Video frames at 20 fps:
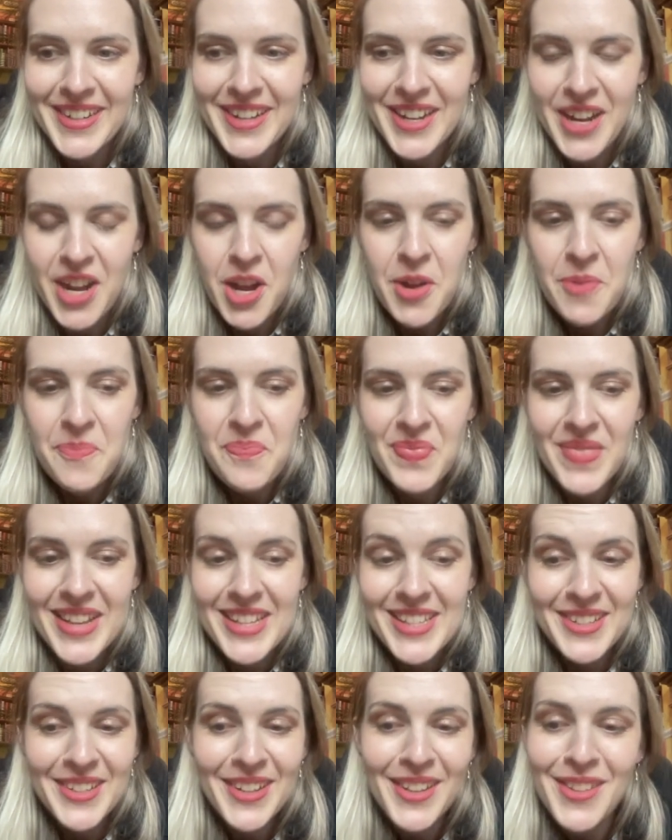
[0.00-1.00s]

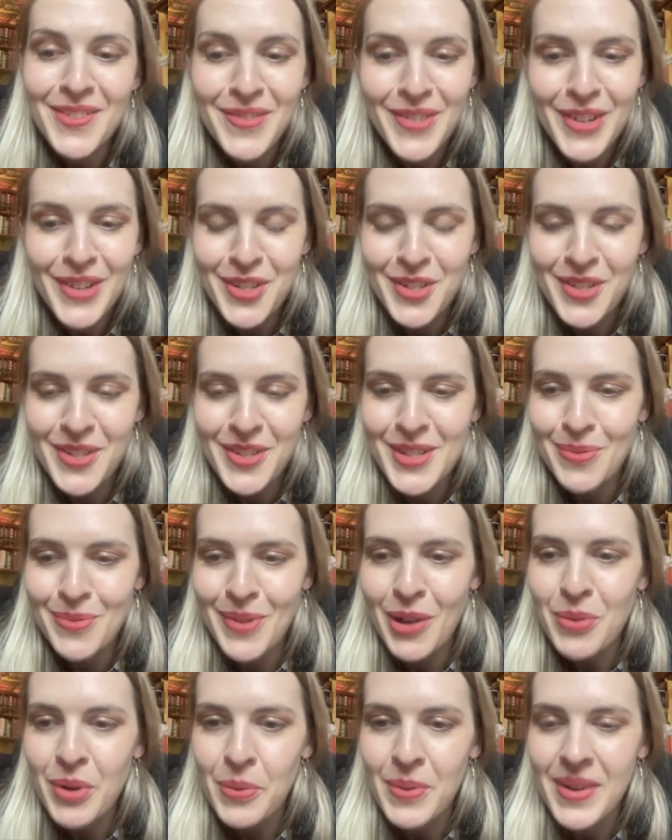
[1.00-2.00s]
There's another version as
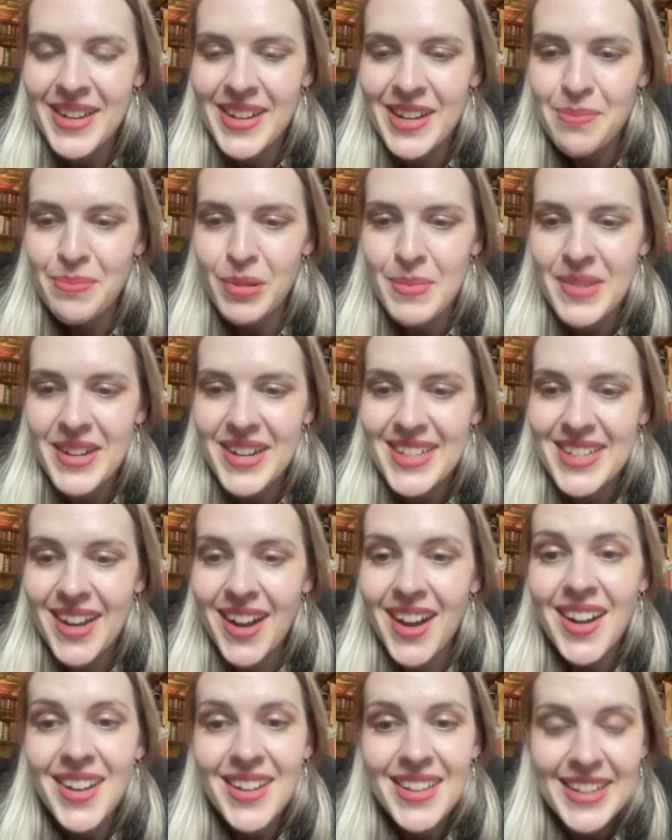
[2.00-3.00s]
well where we can implement a
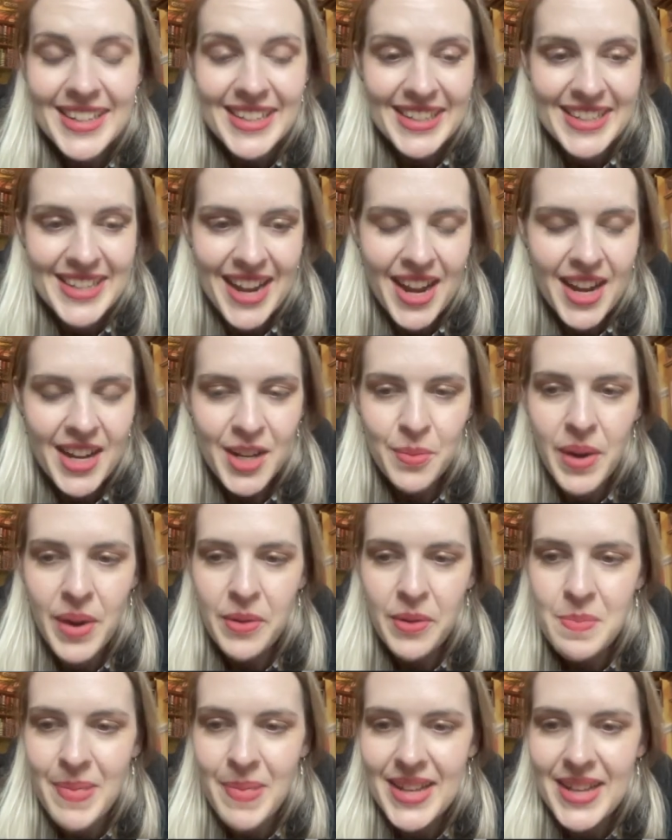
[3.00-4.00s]
targeted attack where
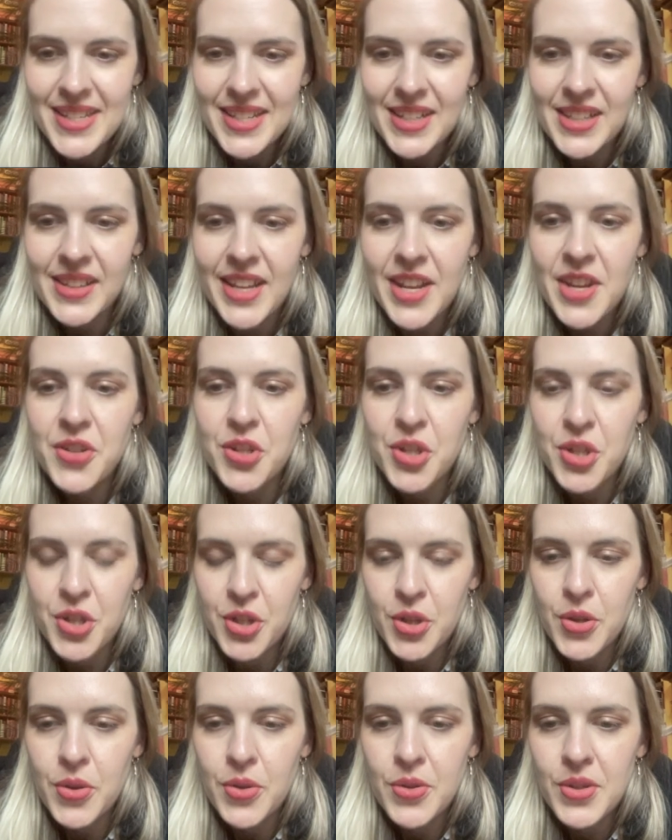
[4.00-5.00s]
we basically
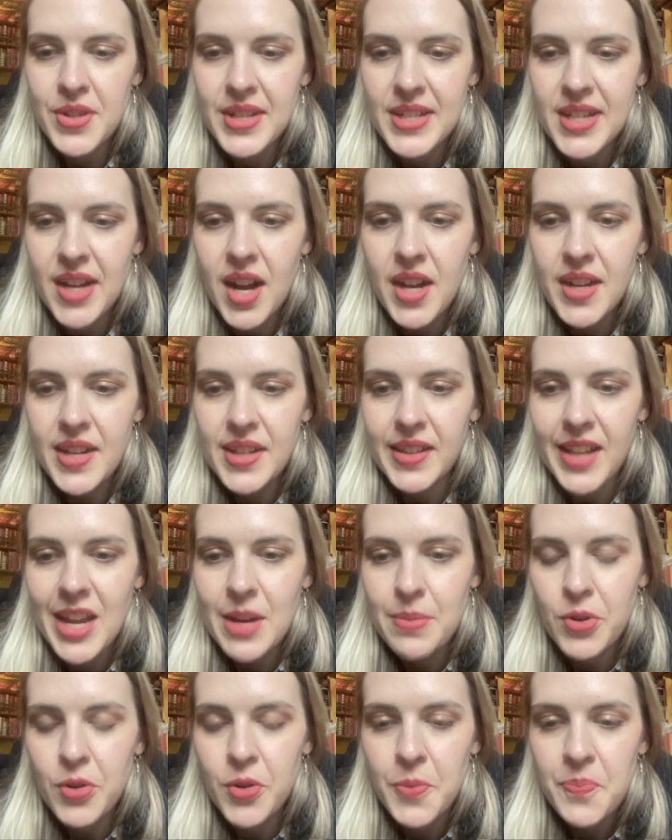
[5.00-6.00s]
choose the target
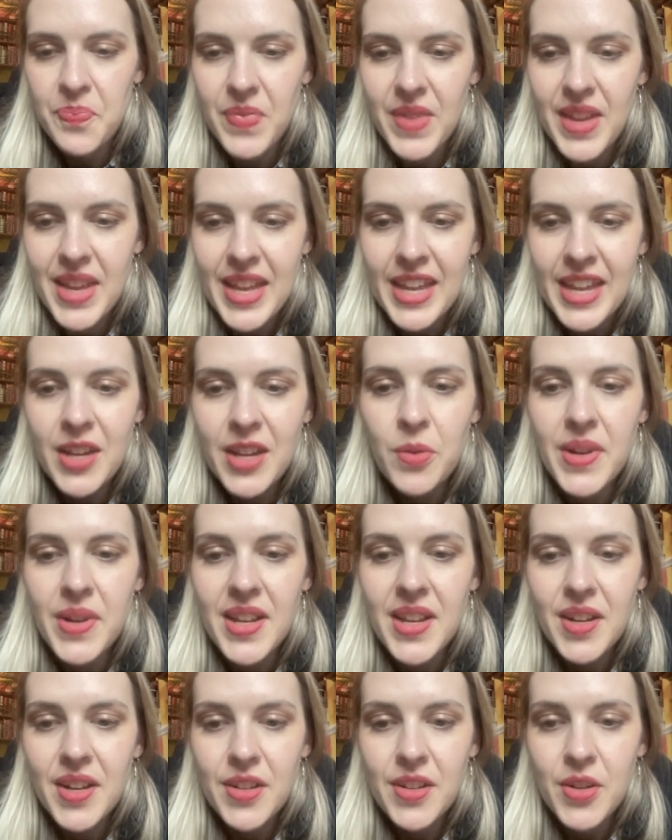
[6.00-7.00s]
label. Here
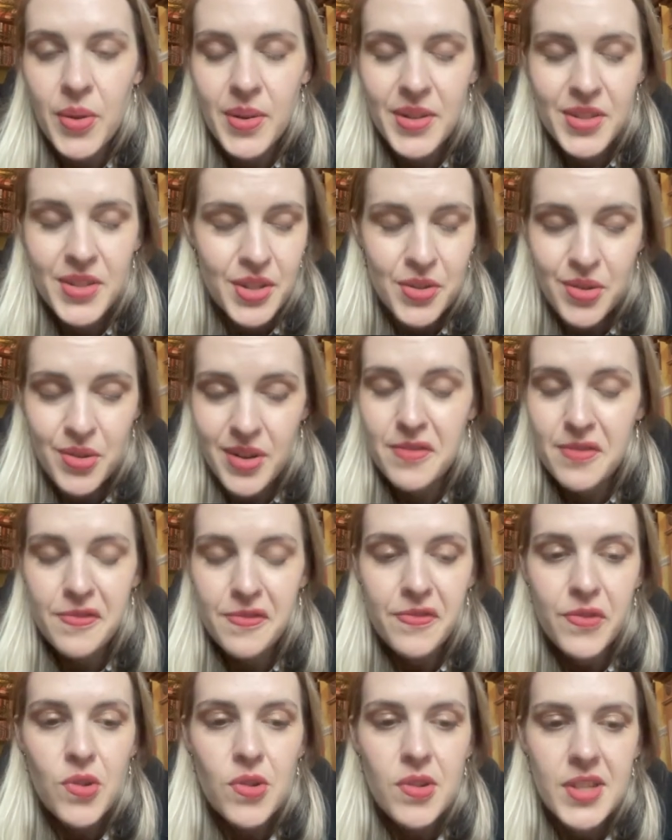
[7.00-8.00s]
we are going to try and
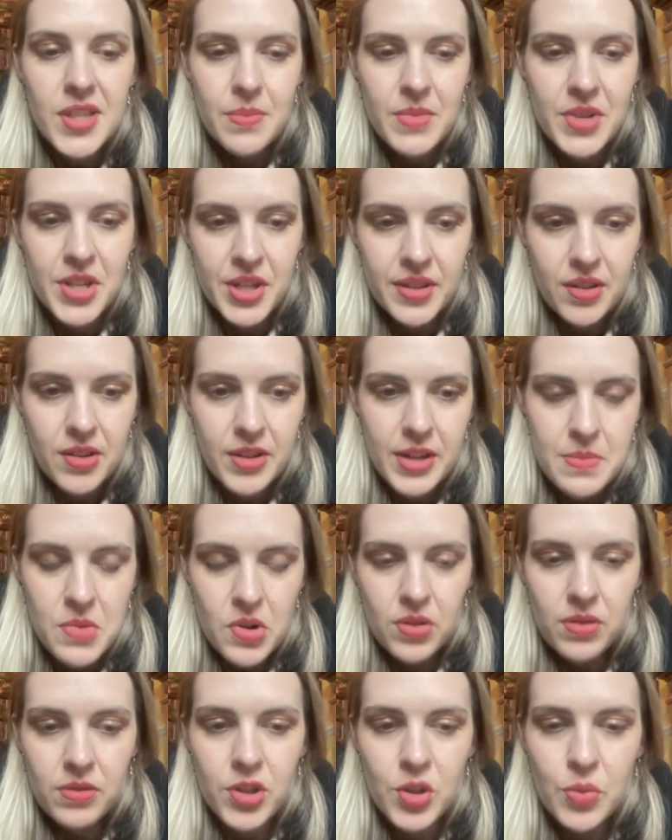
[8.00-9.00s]
force the machine learning
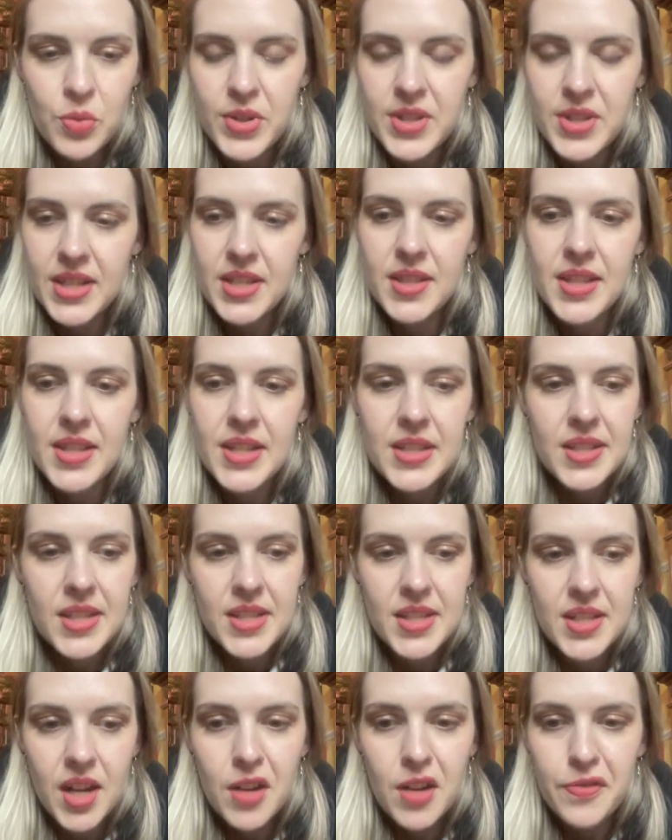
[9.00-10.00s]
model to predict that it's a
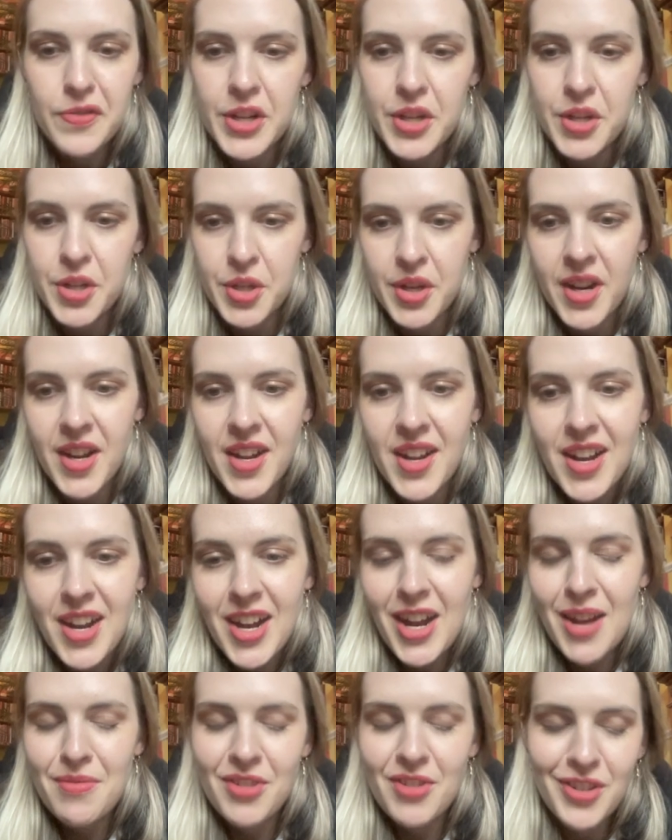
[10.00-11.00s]
starfish.
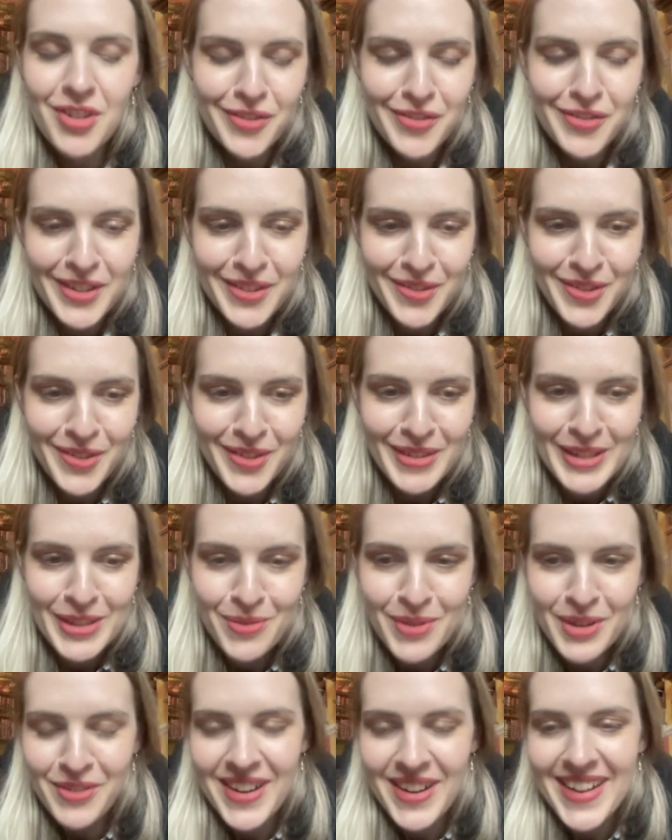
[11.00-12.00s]
I'm not going to run through this
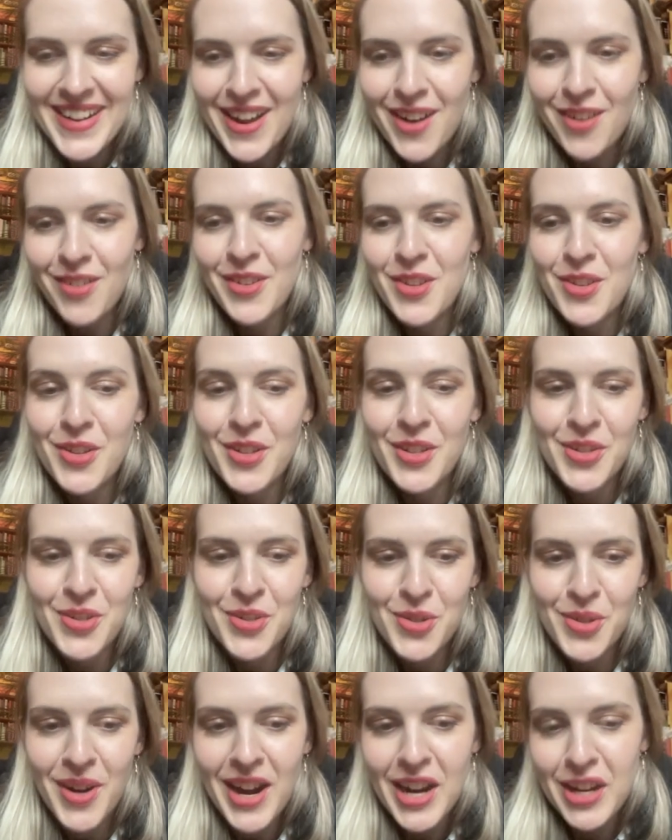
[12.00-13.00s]
one right now. You can
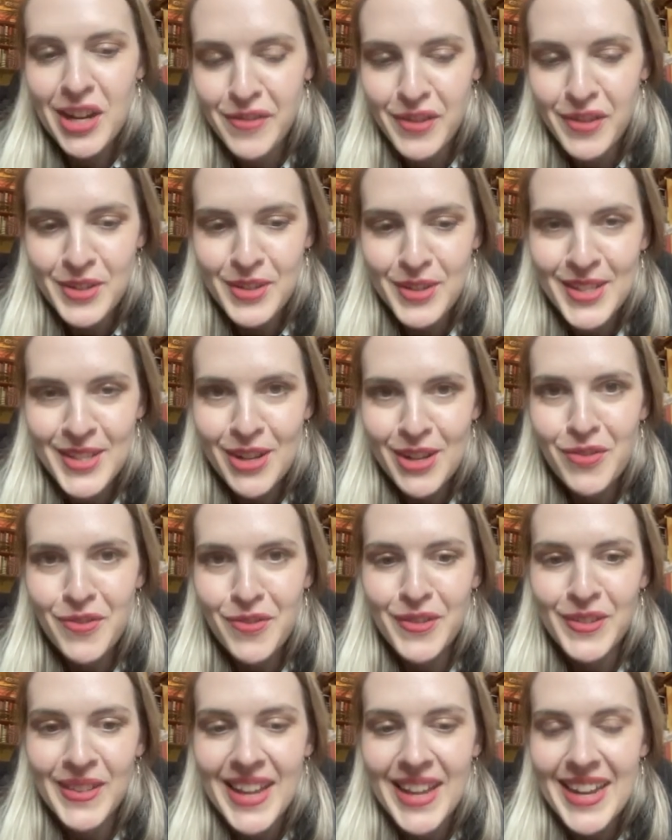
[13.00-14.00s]
try it for yourself
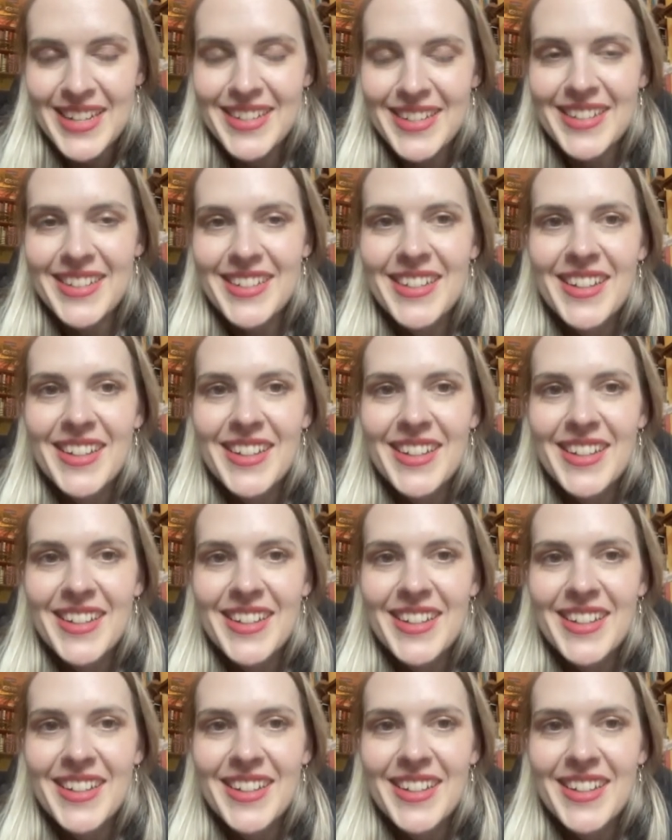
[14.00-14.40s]
later.